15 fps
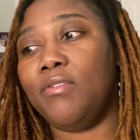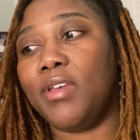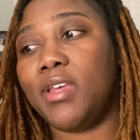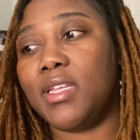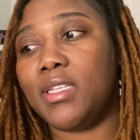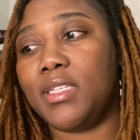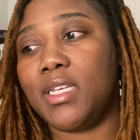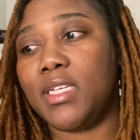
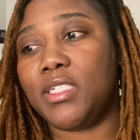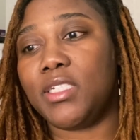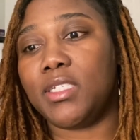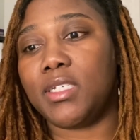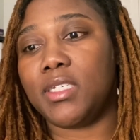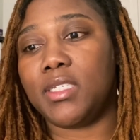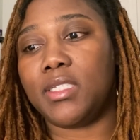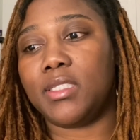
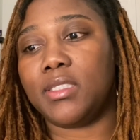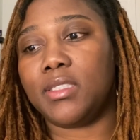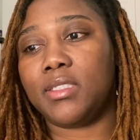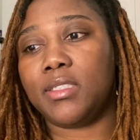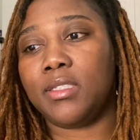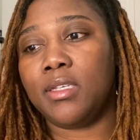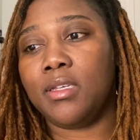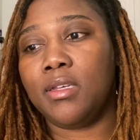
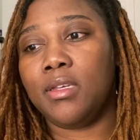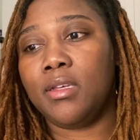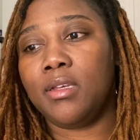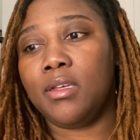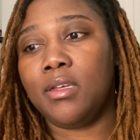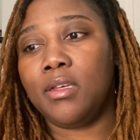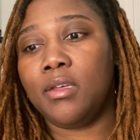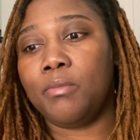conditions,
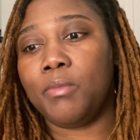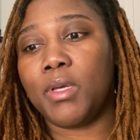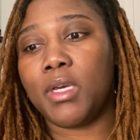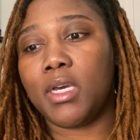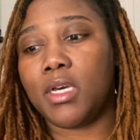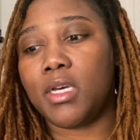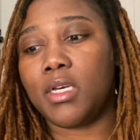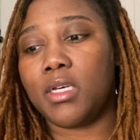
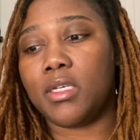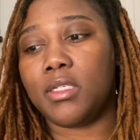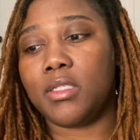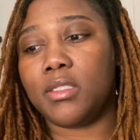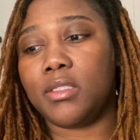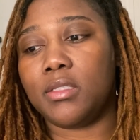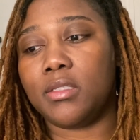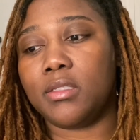
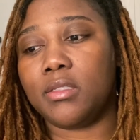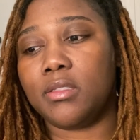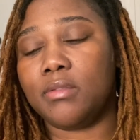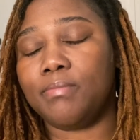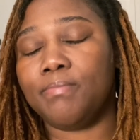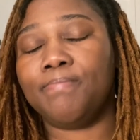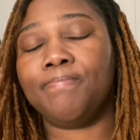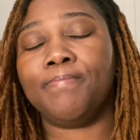because
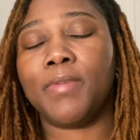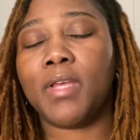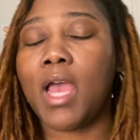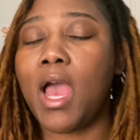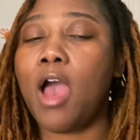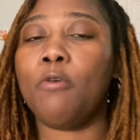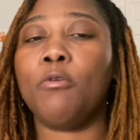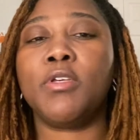
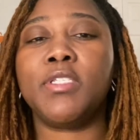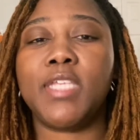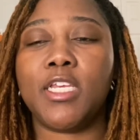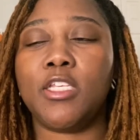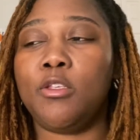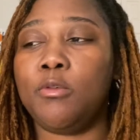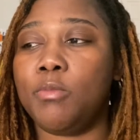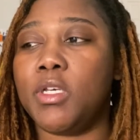I won't say
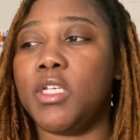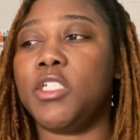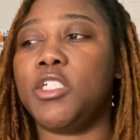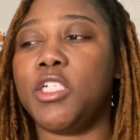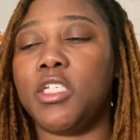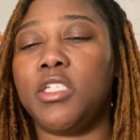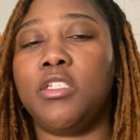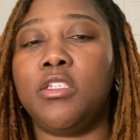too much,
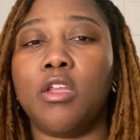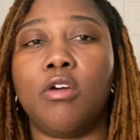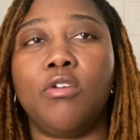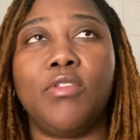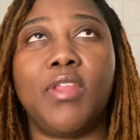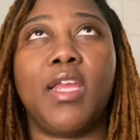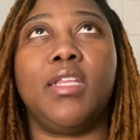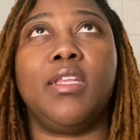just know
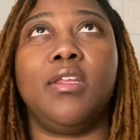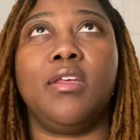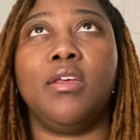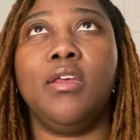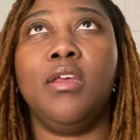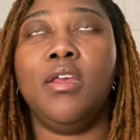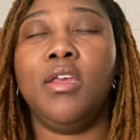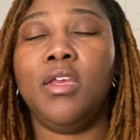that
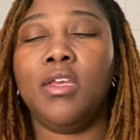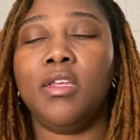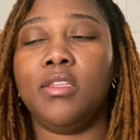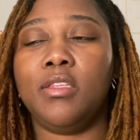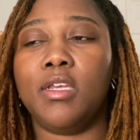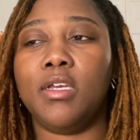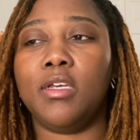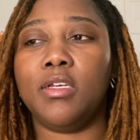
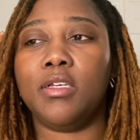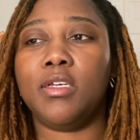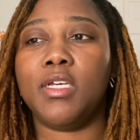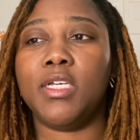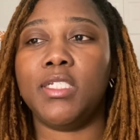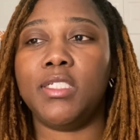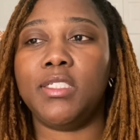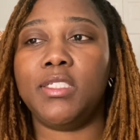the
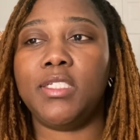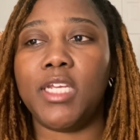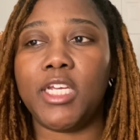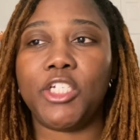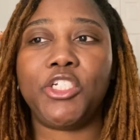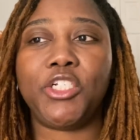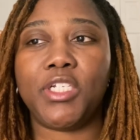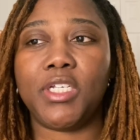
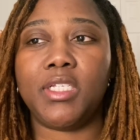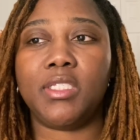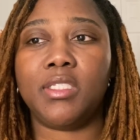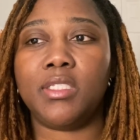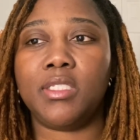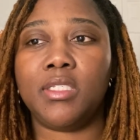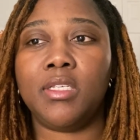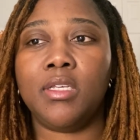conditions